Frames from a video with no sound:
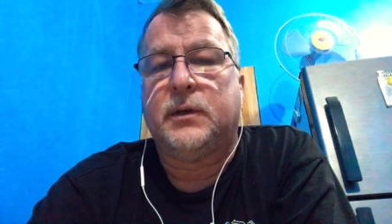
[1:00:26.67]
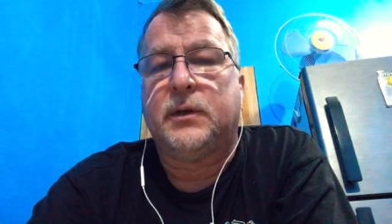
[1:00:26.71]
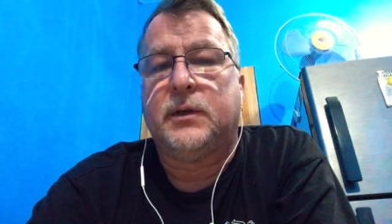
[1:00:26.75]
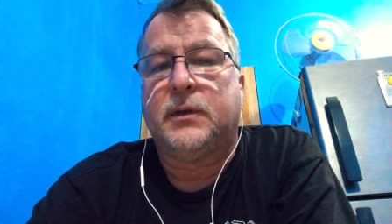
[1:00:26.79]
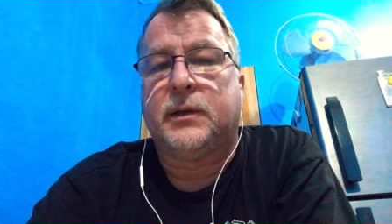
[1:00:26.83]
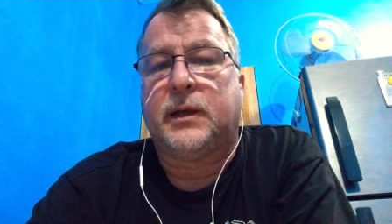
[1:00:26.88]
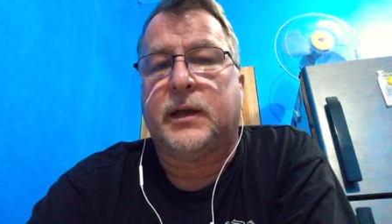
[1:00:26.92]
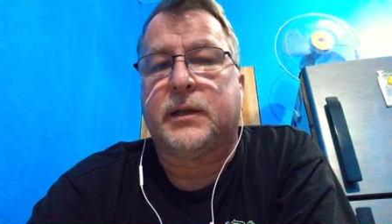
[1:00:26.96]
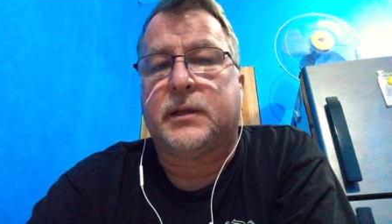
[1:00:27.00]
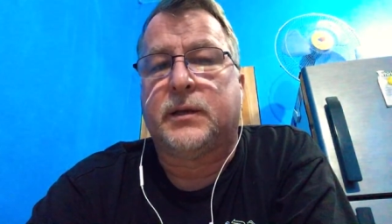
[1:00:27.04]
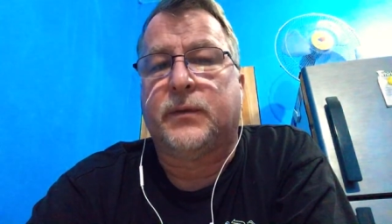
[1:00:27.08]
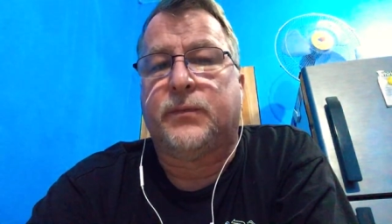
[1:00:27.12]

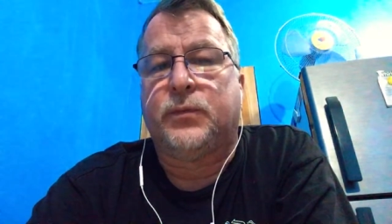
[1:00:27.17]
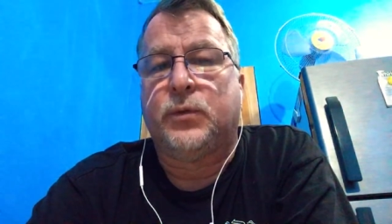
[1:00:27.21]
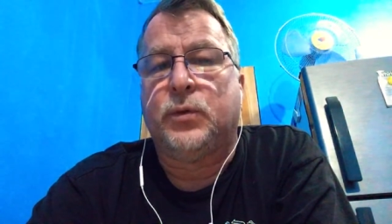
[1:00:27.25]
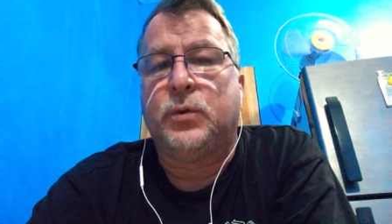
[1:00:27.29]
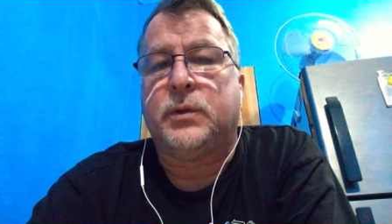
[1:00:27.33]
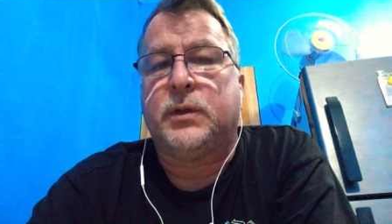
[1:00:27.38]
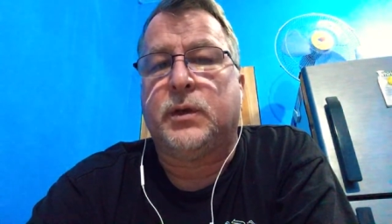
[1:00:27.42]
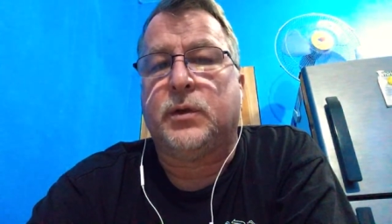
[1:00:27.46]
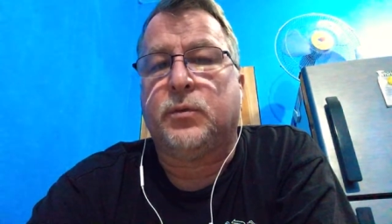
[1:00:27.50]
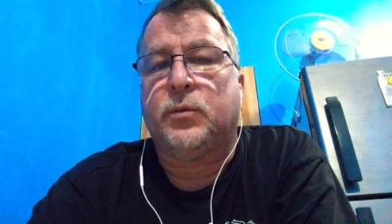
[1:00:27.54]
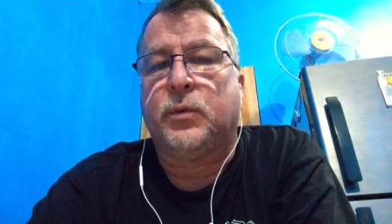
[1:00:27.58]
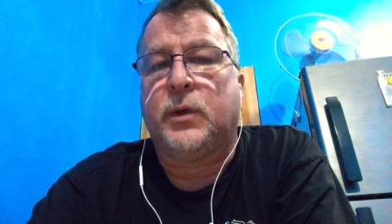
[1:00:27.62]
Like the food
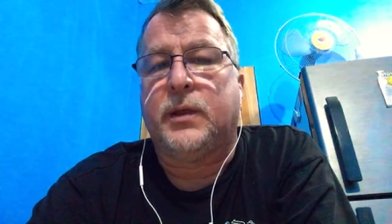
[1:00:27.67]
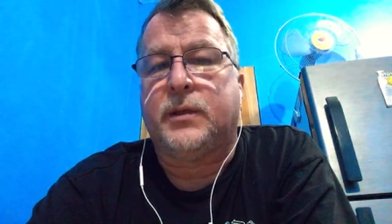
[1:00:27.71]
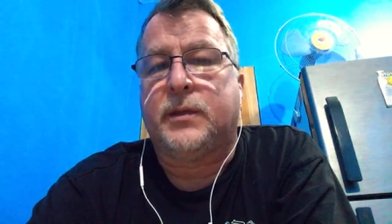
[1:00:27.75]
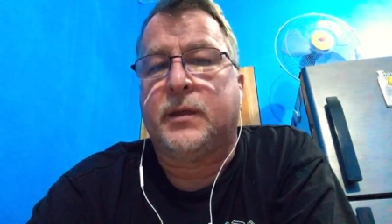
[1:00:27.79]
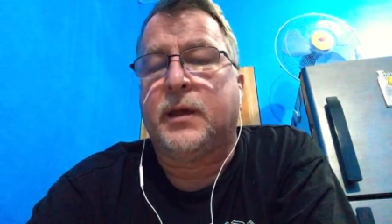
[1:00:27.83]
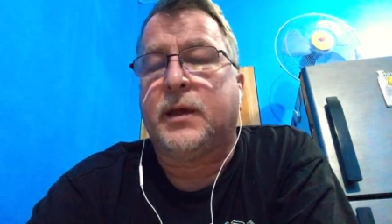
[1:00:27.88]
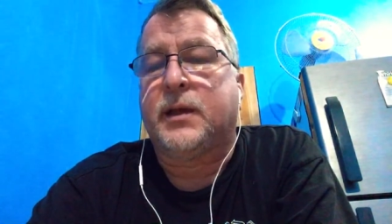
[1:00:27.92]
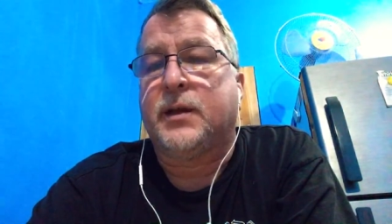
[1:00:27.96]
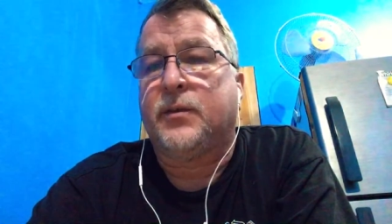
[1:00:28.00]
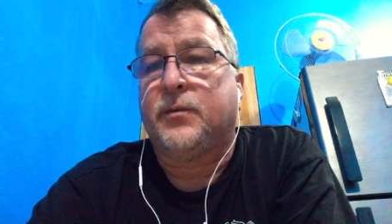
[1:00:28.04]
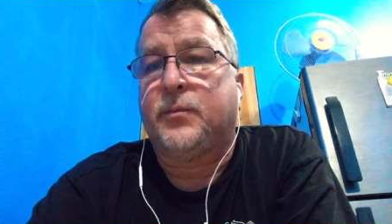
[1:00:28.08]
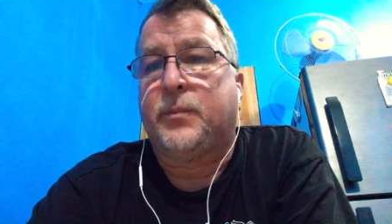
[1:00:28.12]
that we
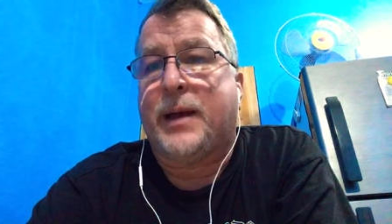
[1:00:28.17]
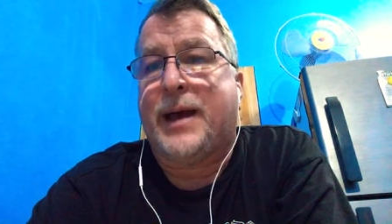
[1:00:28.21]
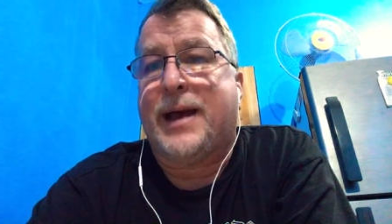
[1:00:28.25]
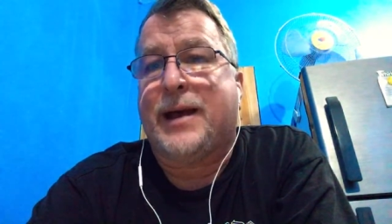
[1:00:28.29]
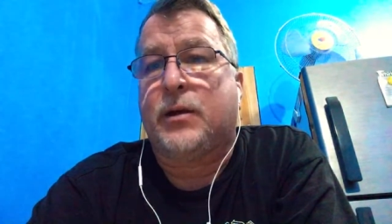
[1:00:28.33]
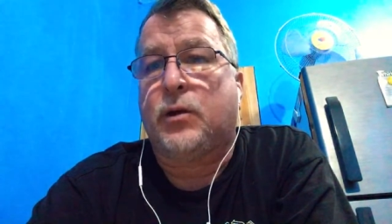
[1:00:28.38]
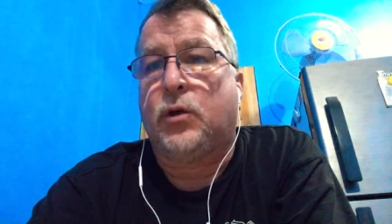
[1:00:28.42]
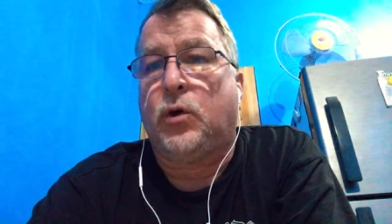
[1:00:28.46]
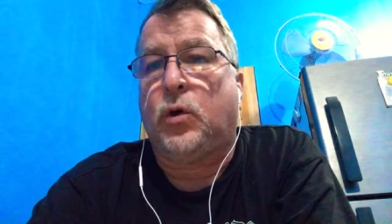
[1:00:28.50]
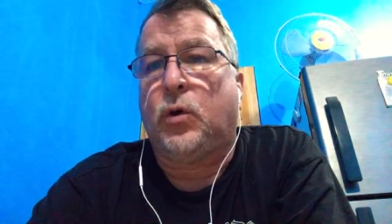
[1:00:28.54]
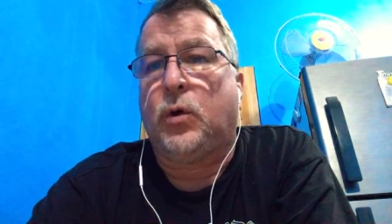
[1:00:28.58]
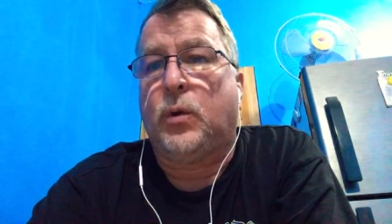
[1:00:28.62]
think of back
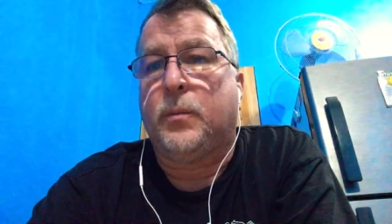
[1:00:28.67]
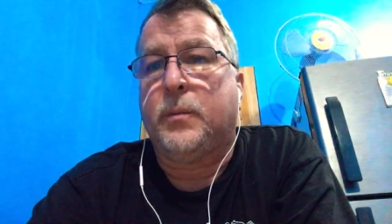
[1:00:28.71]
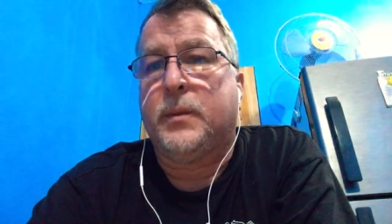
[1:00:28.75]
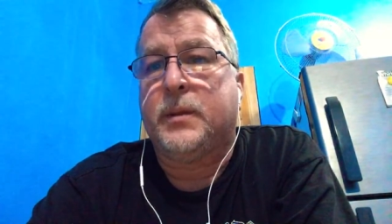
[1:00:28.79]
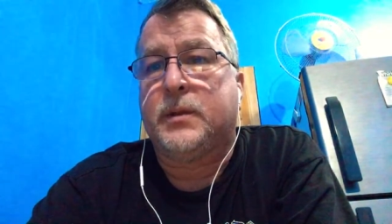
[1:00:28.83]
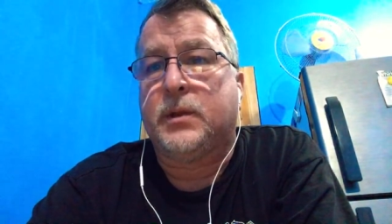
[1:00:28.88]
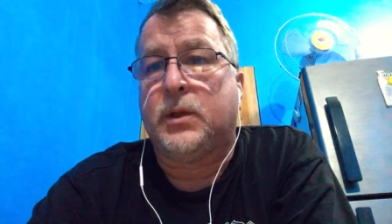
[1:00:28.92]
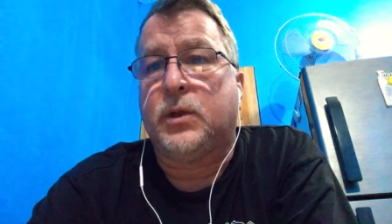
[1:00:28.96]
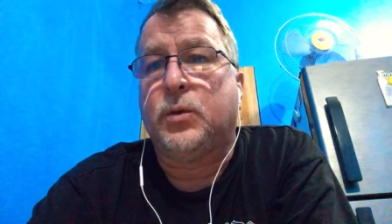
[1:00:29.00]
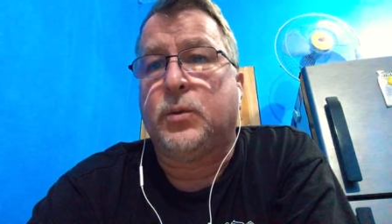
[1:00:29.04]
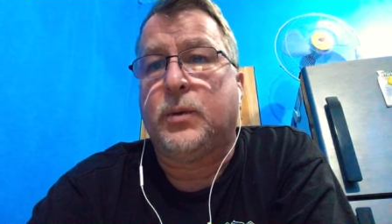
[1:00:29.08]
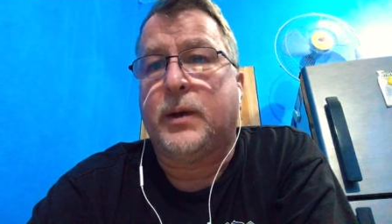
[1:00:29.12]
home in
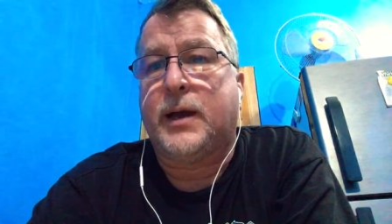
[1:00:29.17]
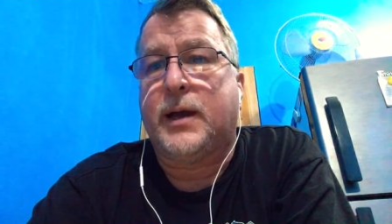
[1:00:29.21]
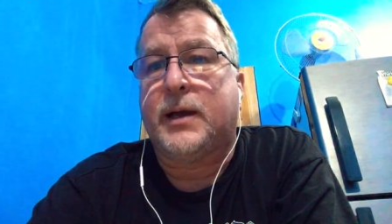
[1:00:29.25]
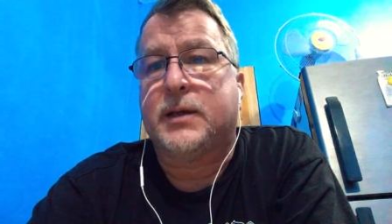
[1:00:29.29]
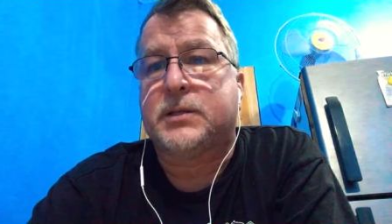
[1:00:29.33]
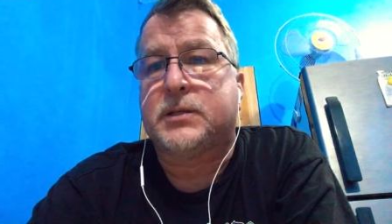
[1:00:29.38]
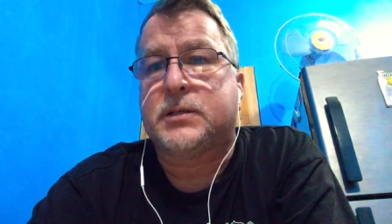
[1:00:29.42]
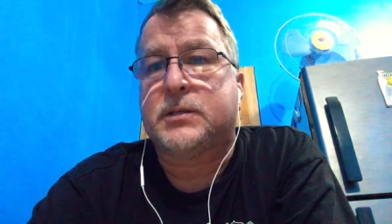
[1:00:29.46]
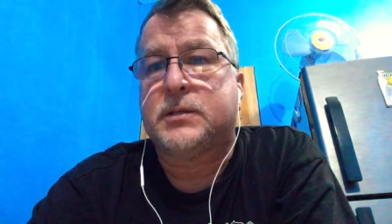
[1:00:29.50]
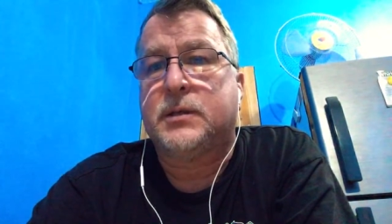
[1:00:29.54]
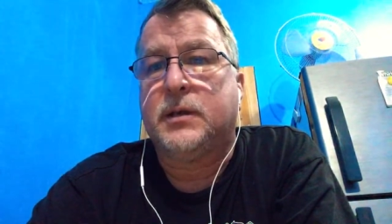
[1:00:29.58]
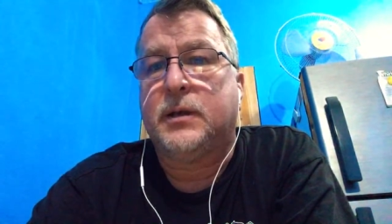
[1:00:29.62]
the
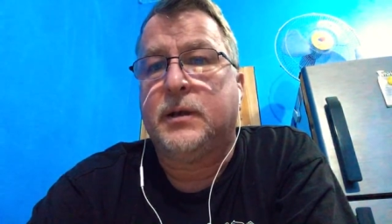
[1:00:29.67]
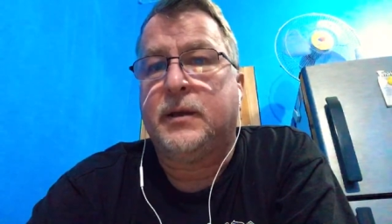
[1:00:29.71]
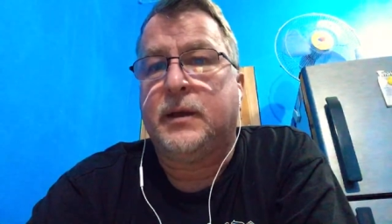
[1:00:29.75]
U.S.